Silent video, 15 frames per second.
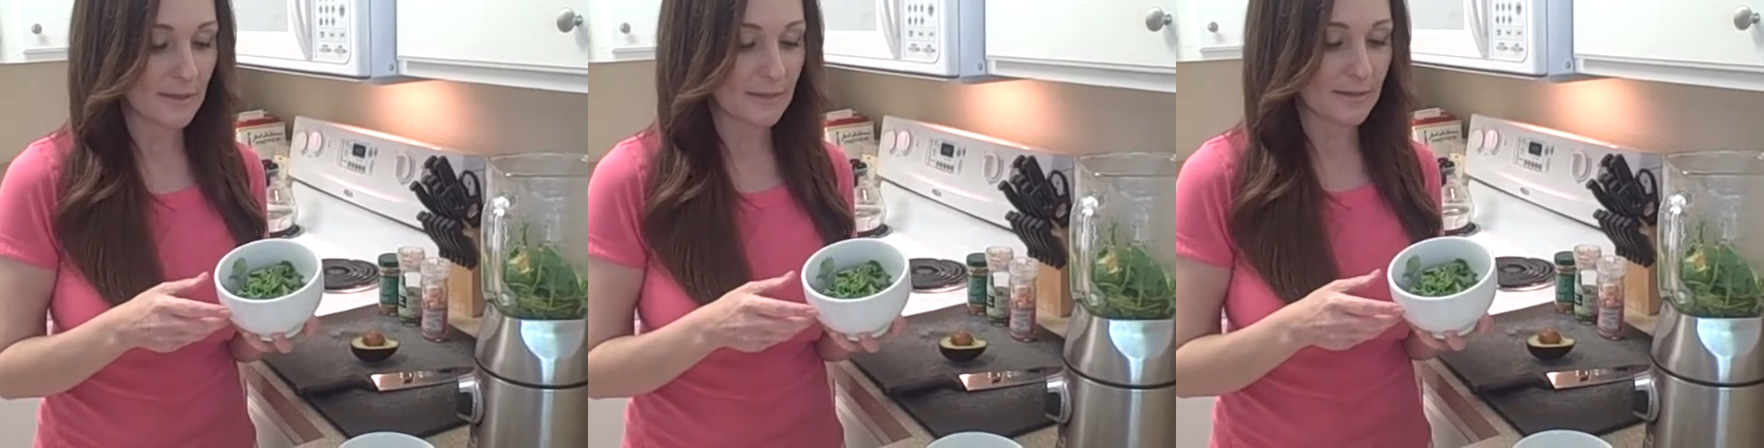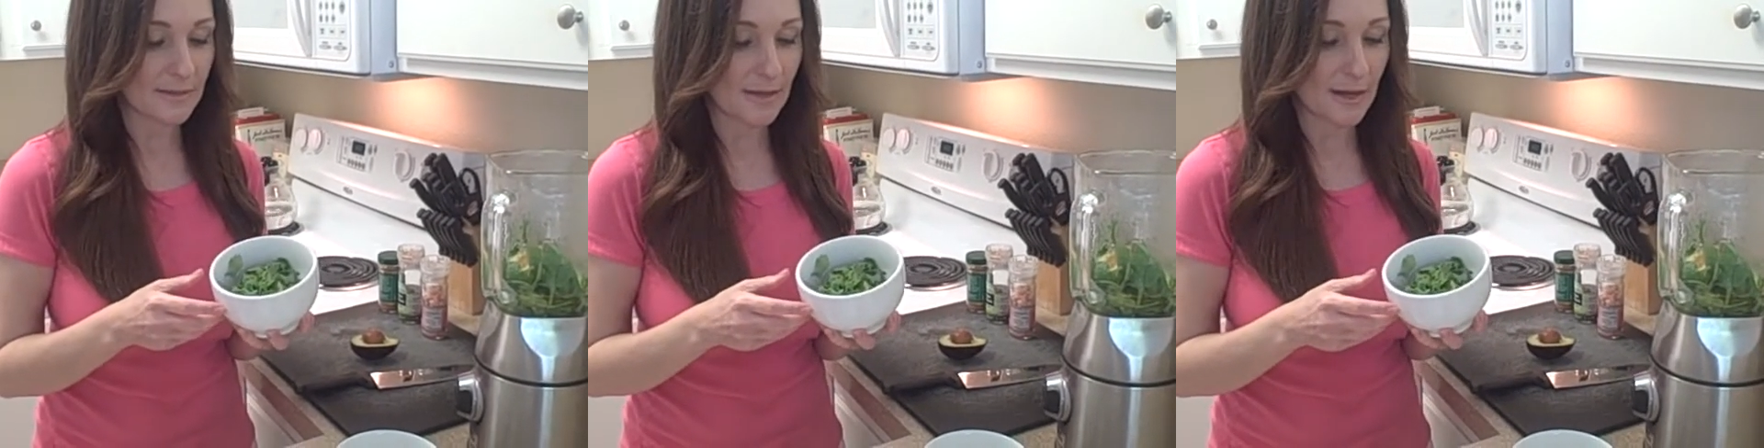
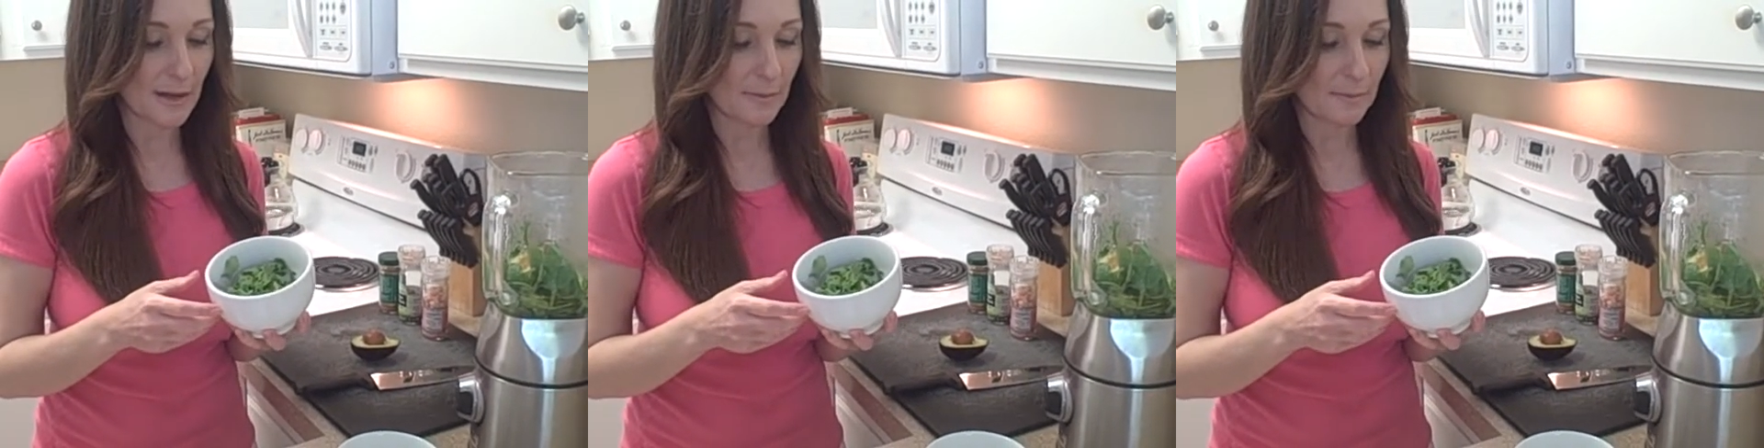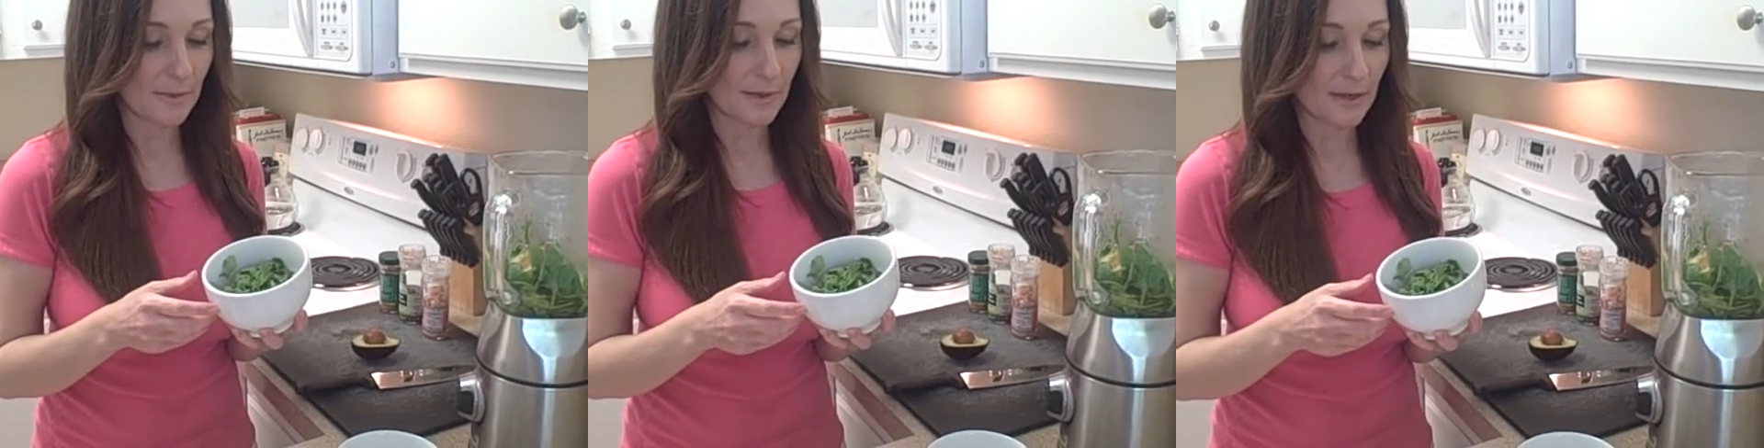
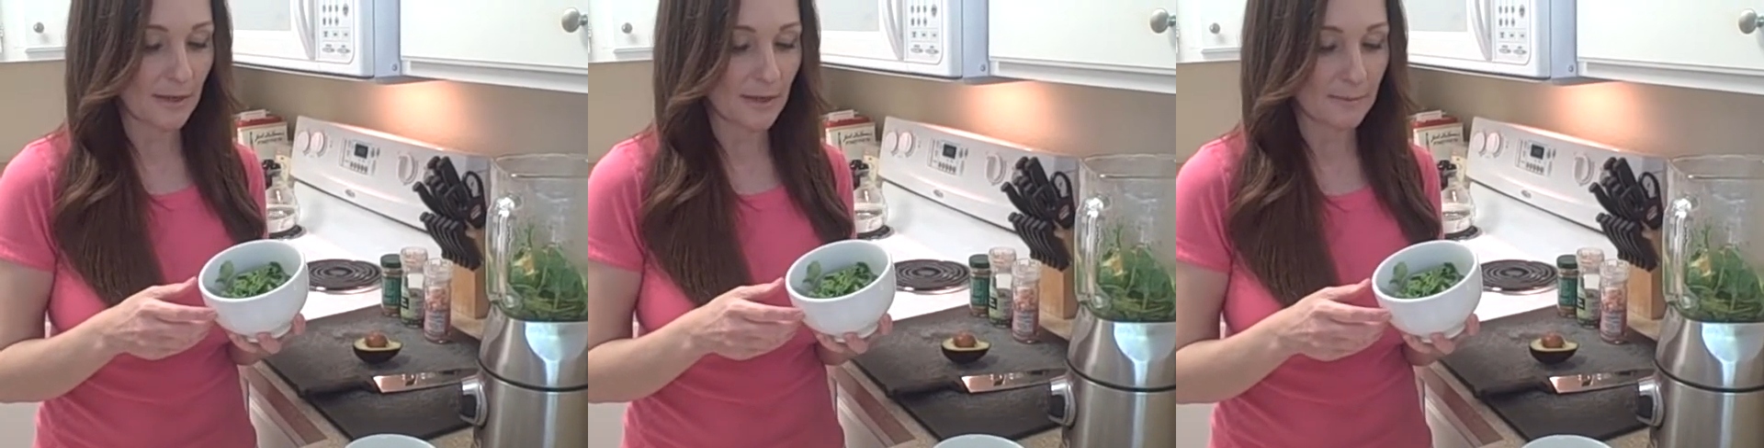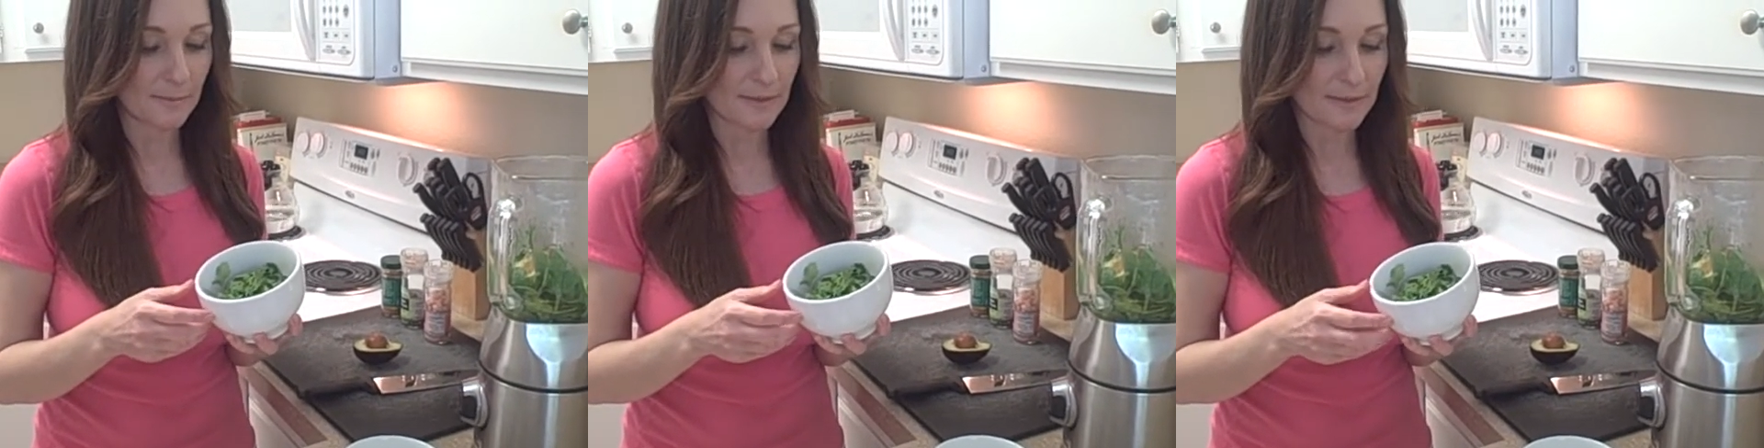some
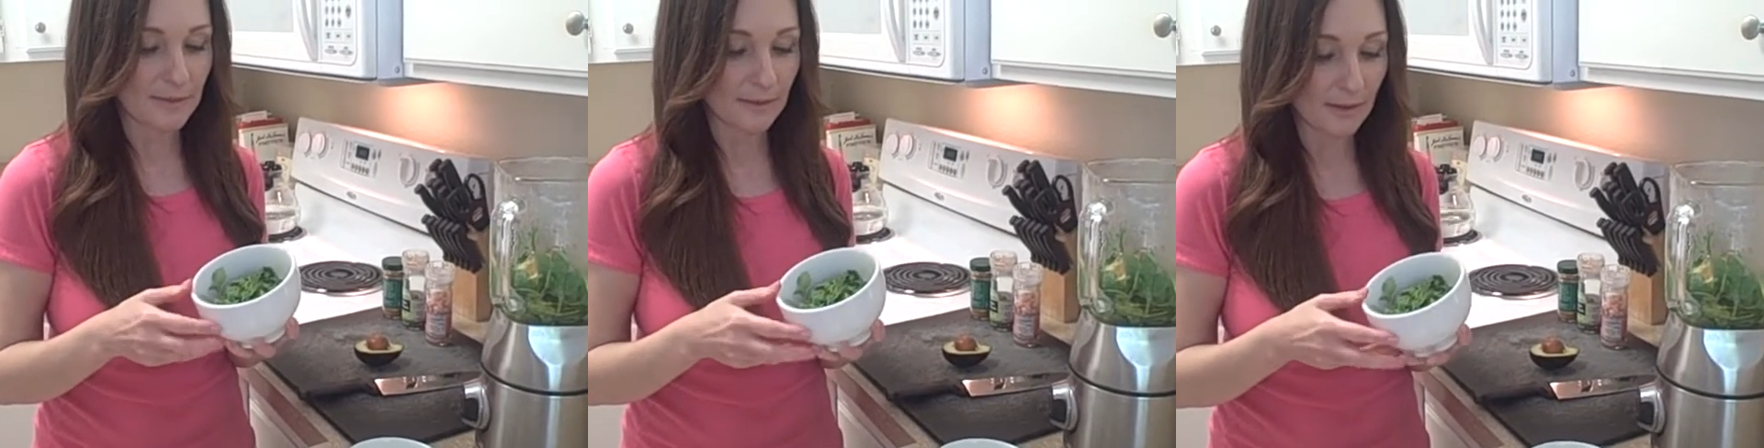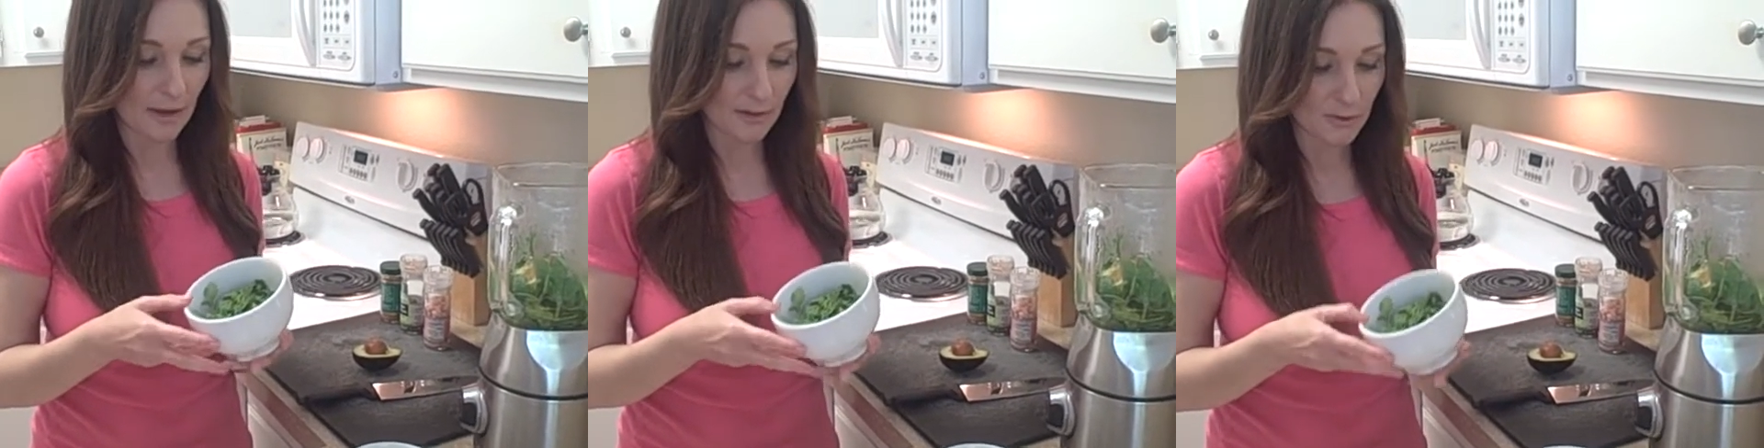
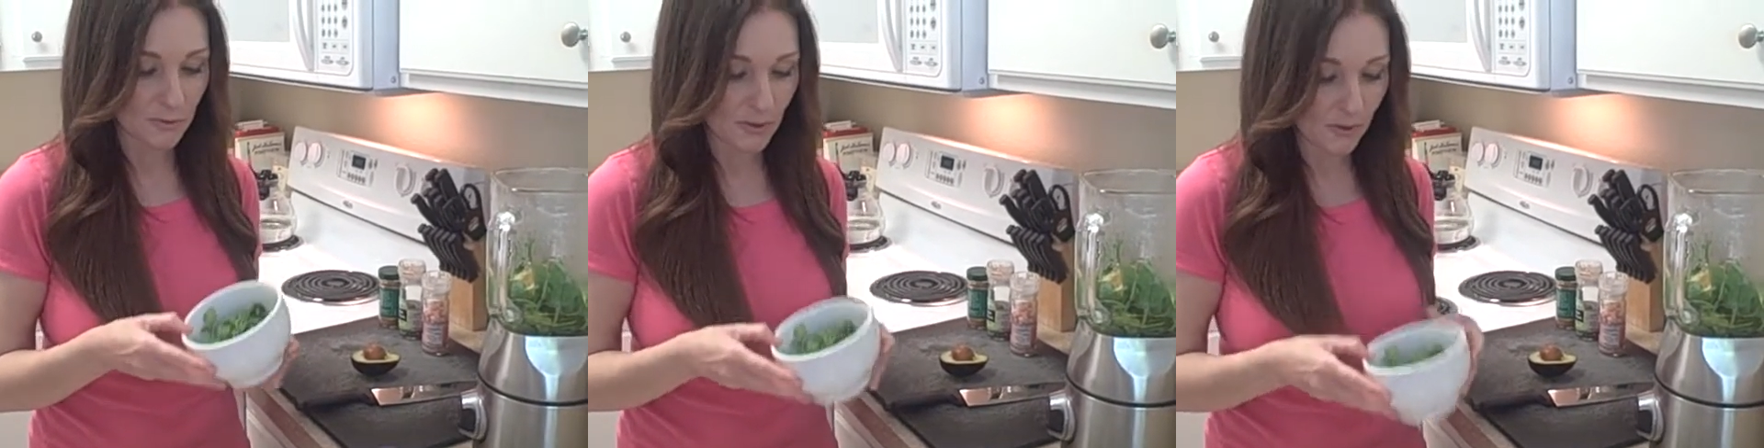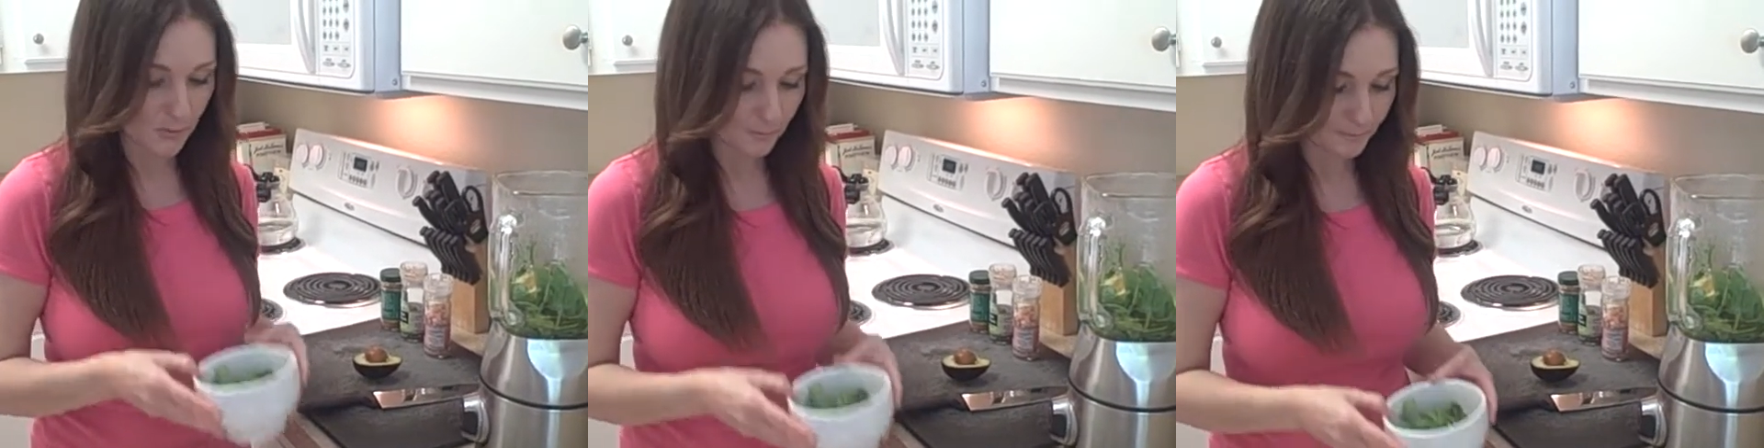
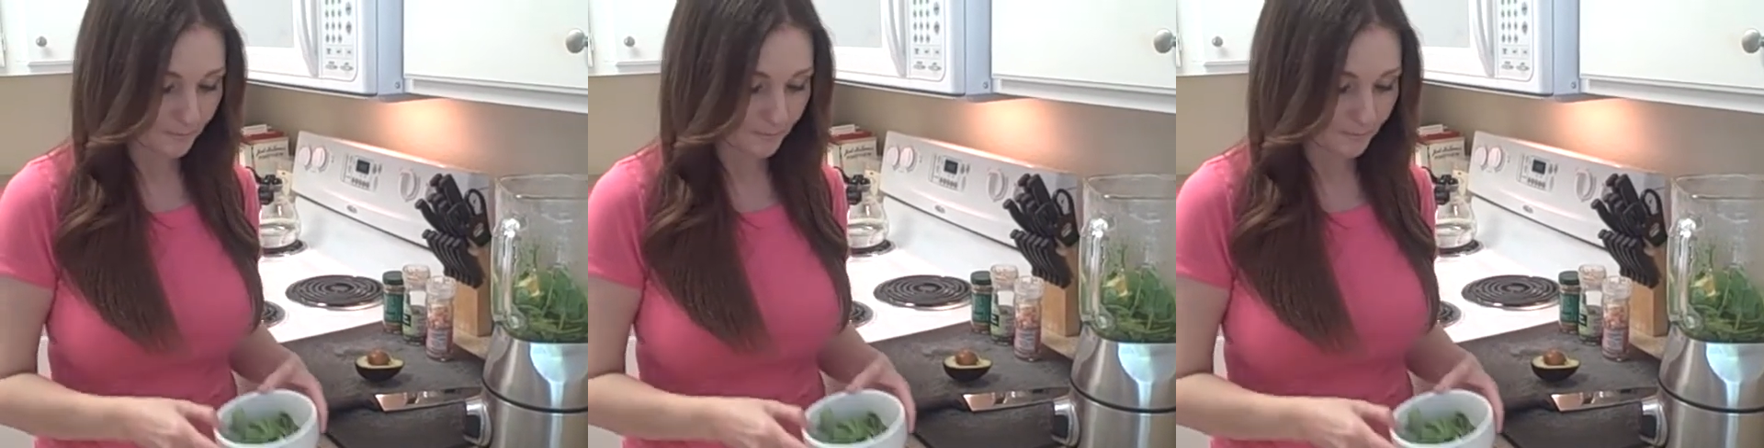cilantro,